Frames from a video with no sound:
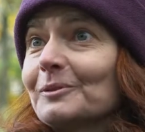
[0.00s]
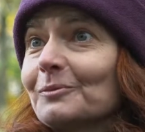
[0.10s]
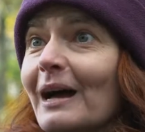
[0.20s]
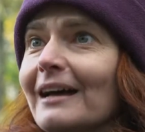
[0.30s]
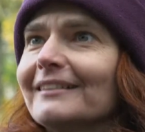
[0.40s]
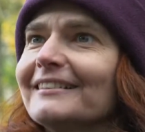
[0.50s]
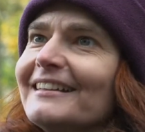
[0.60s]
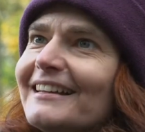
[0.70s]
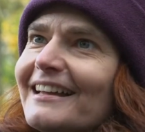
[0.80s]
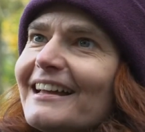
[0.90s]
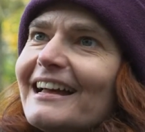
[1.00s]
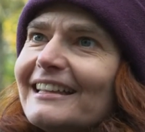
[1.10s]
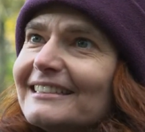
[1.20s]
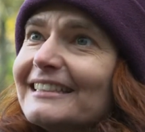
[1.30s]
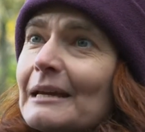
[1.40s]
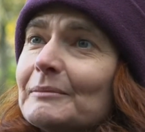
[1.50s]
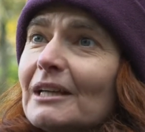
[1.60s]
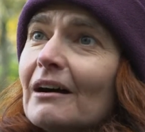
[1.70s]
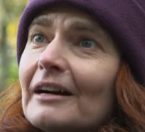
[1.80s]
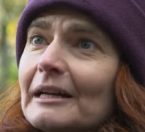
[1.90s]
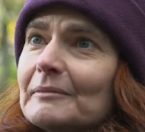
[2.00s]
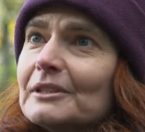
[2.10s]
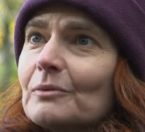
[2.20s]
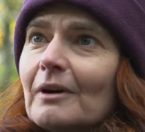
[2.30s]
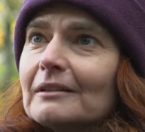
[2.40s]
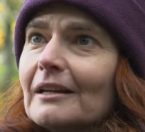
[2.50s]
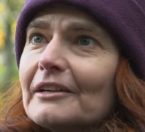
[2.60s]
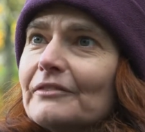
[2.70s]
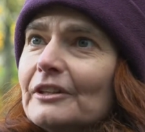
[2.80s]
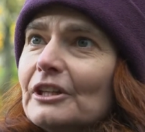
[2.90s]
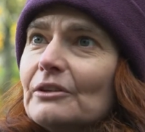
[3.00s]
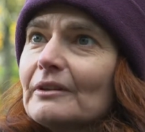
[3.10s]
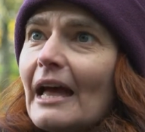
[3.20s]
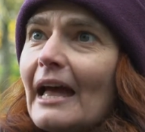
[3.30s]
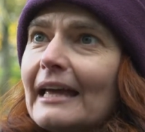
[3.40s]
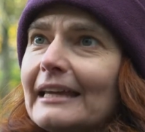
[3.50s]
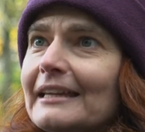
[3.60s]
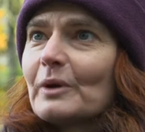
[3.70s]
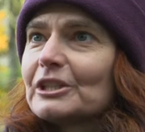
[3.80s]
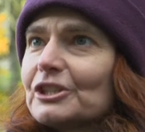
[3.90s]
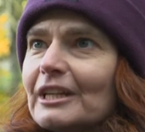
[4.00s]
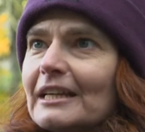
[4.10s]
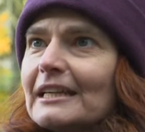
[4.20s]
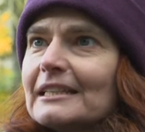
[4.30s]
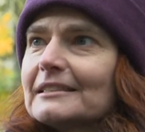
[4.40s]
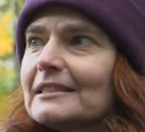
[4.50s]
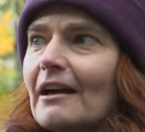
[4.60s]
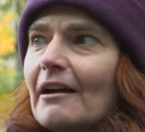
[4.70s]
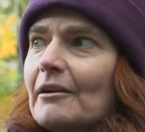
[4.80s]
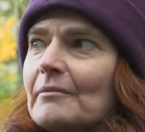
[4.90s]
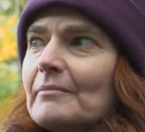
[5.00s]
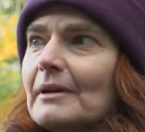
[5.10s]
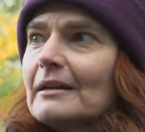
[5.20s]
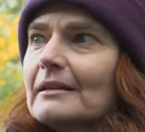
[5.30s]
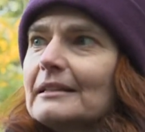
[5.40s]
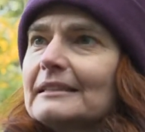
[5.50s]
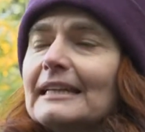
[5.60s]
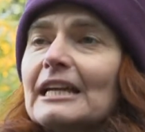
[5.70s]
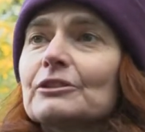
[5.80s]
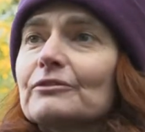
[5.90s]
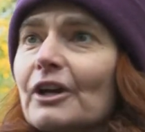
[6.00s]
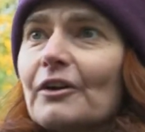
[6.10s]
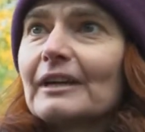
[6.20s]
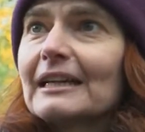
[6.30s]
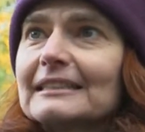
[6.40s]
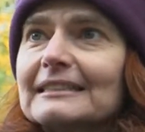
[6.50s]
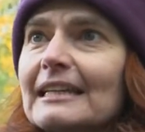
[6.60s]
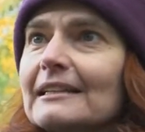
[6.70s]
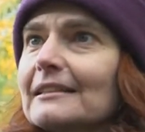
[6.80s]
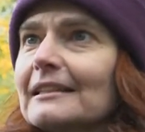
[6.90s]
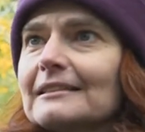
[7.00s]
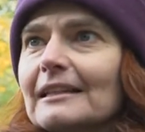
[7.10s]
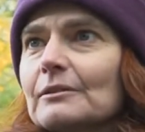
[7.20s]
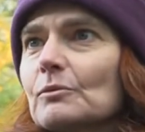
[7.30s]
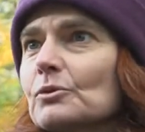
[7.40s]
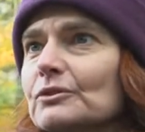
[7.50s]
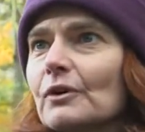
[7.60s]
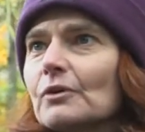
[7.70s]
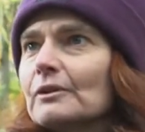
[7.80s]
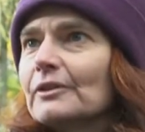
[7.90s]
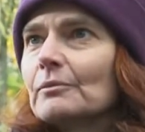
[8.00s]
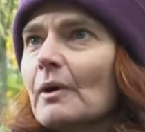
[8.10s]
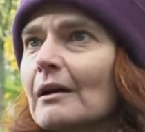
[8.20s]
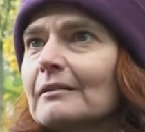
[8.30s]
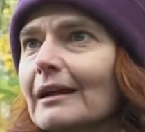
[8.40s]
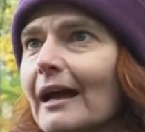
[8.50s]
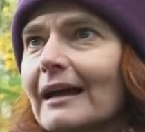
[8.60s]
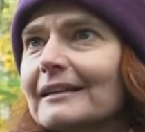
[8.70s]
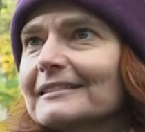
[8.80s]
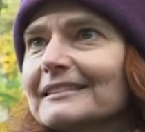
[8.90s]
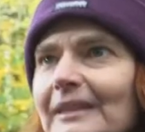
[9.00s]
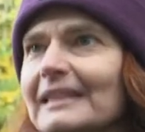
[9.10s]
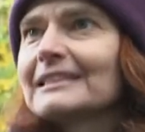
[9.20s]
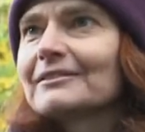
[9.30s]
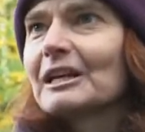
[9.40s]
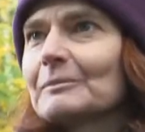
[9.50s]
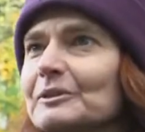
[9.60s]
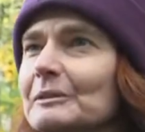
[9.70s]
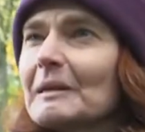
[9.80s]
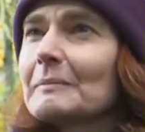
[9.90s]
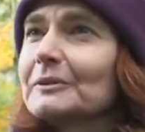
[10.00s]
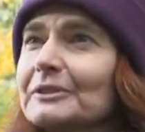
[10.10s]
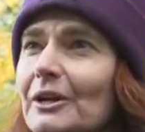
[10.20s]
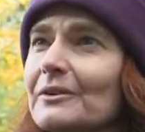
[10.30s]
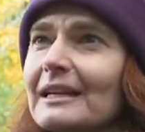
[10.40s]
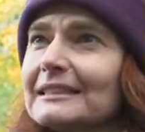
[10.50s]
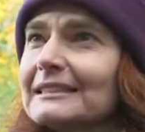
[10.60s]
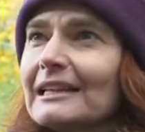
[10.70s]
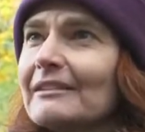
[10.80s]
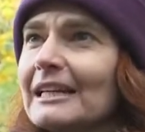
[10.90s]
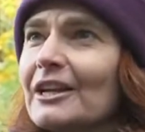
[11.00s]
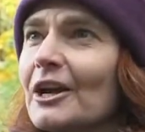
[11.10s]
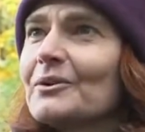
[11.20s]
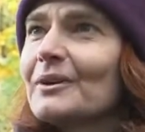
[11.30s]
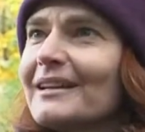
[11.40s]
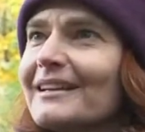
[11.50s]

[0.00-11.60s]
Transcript: as well, at the same time there's wildlife in the UK which is at danger of going extinct, things like the watervole and the wildcat. And these are animals that people don't necessarily know